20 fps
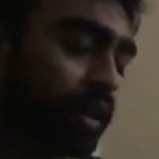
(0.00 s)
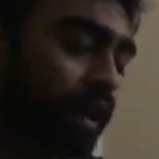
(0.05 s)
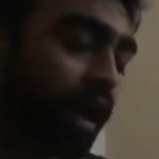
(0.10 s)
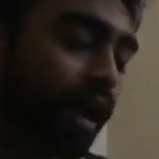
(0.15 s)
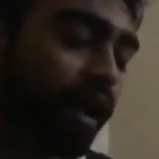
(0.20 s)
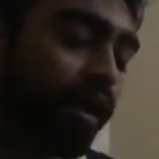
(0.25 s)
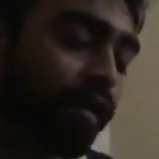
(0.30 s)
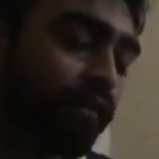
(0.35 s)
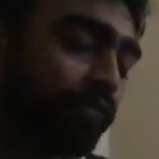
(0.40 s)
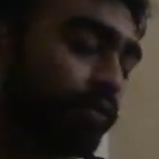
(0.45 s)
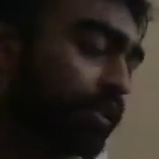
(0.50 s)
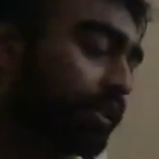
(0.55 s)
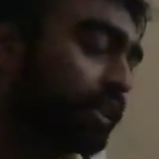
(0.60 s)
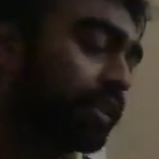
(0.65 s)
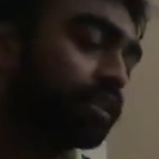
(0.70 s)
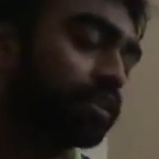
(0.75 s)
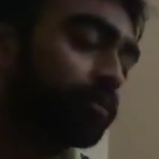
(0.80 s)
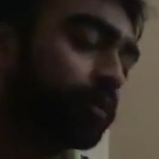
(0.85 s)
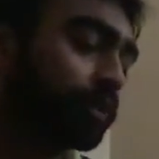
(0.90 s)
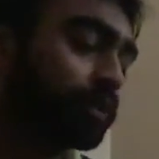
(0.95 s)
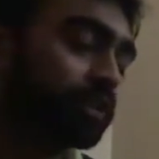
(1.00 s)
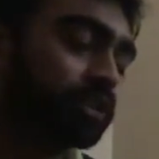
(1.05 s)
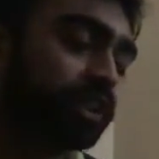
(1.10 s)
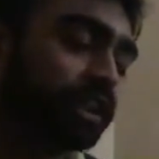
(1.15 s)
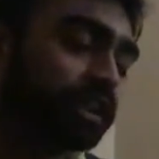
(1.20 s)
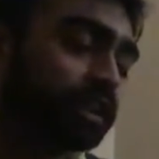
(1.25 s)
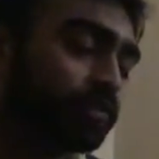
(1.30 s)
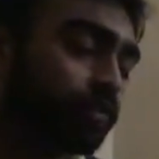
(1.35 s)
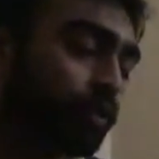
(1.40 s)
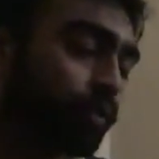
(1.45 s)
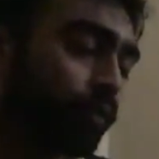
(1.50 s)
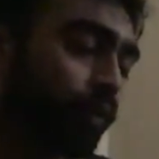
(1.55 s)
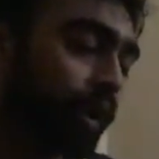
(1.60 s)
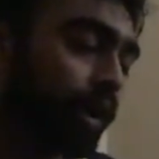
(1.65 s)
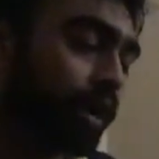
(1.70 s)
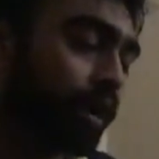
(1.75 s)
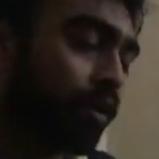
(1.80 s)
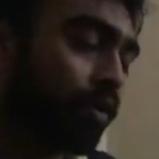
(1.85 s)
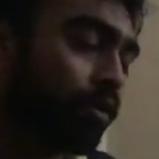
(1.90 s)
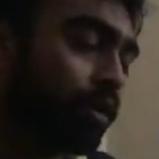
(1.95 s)
everything is about to change for you right
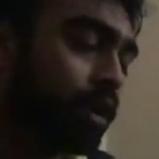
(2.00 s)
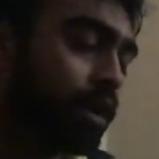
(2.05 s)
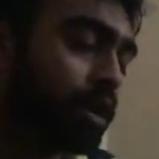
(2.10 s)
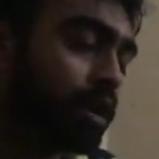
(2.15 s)
now.